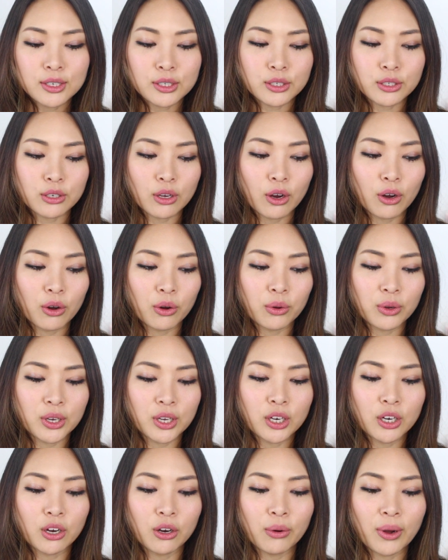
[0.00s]
So,
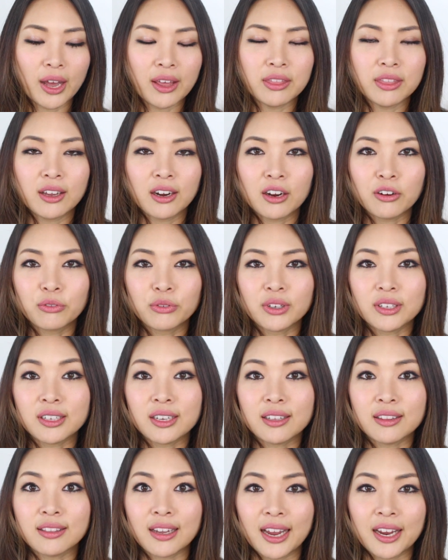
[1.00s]
you know, and they're
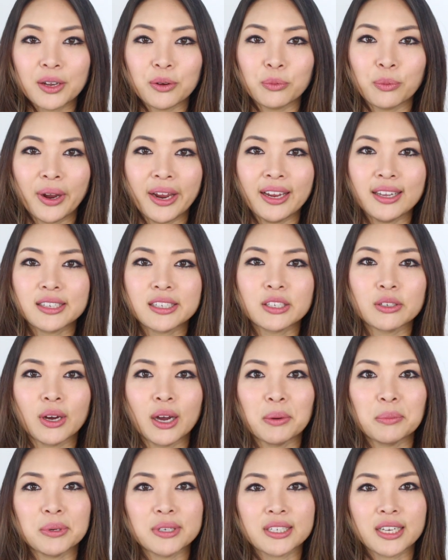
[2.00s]
really lightweight. So
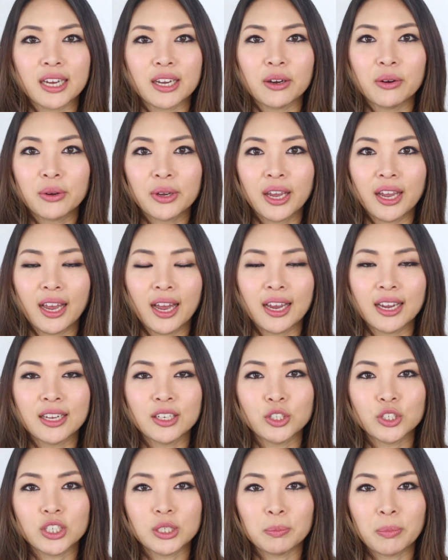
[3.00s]
I was like, okay, I
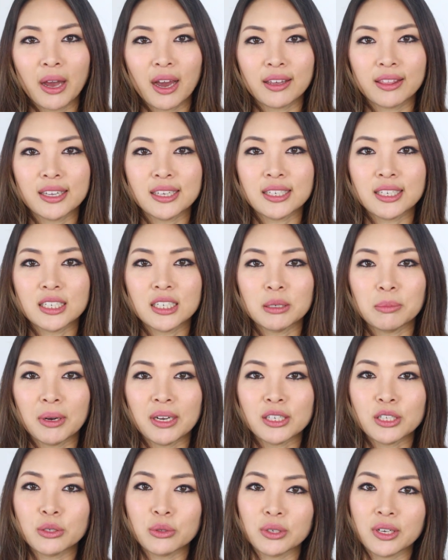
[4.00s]
can just pack these into
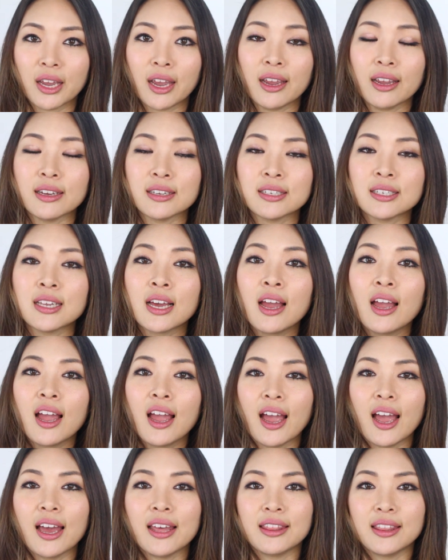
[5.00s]
my suitcase
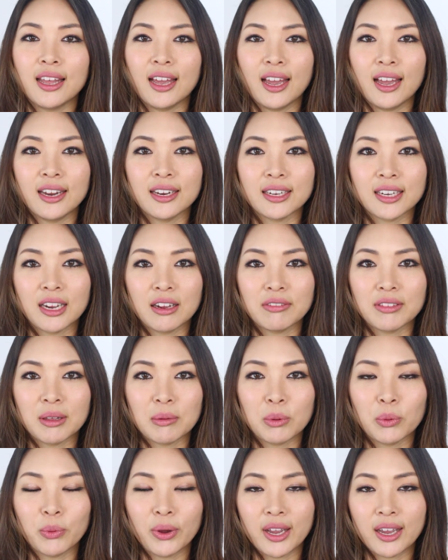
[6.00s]
and then give
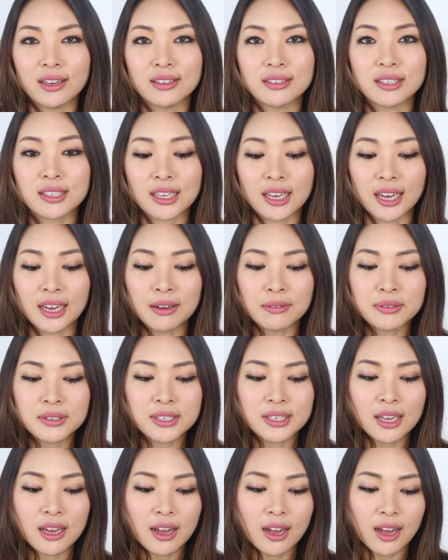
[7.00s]
them away as
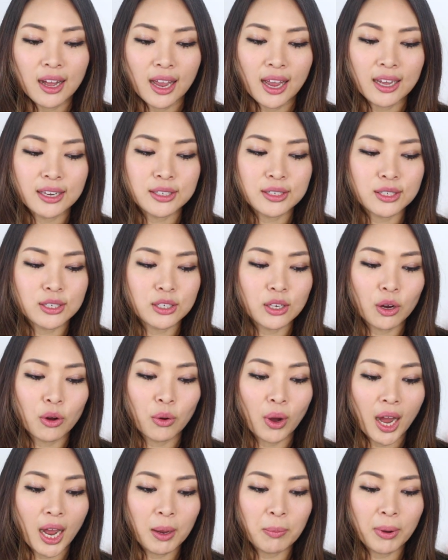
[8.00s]
gifts. And
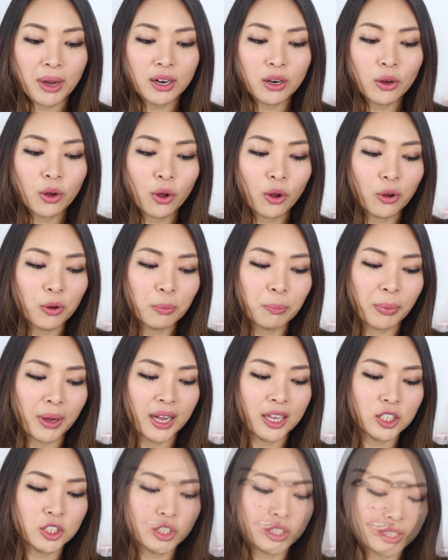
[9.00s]
so I bought a whole
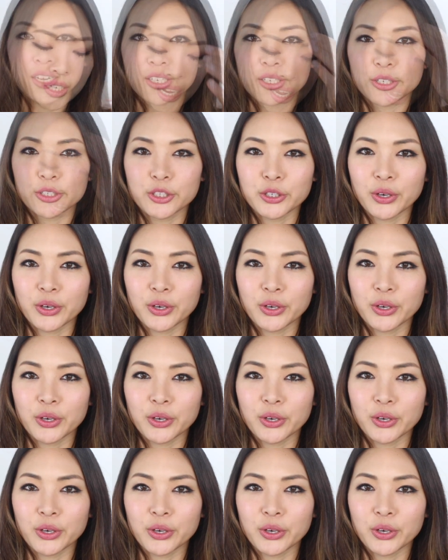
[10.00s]
bunch. So